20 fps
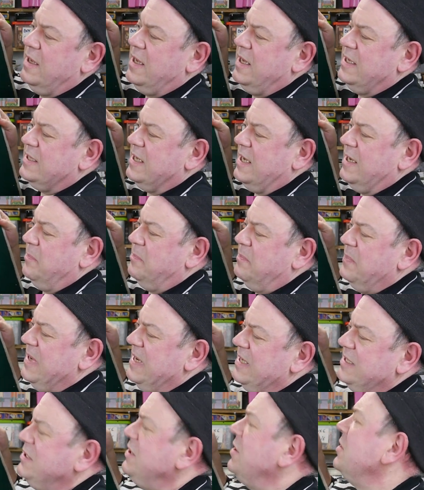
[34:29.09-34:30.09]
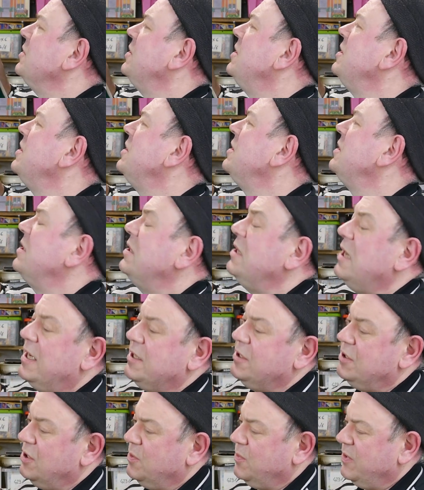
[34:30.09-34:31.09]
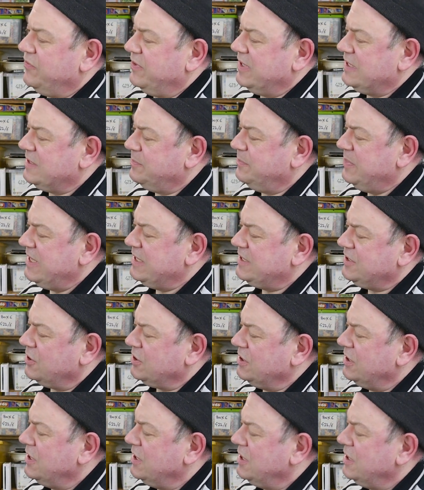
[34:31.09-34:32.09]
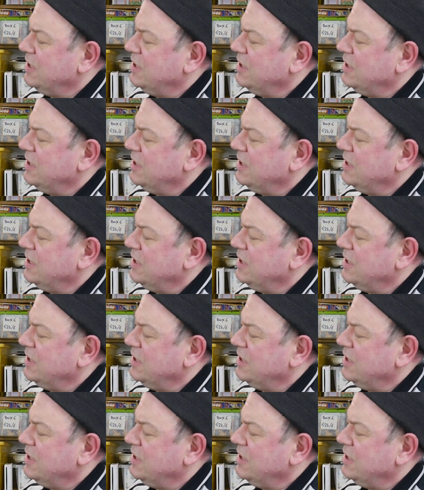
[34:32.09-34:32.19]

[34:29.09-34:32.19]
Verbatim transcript: it's like based on, I don't know whether it's based on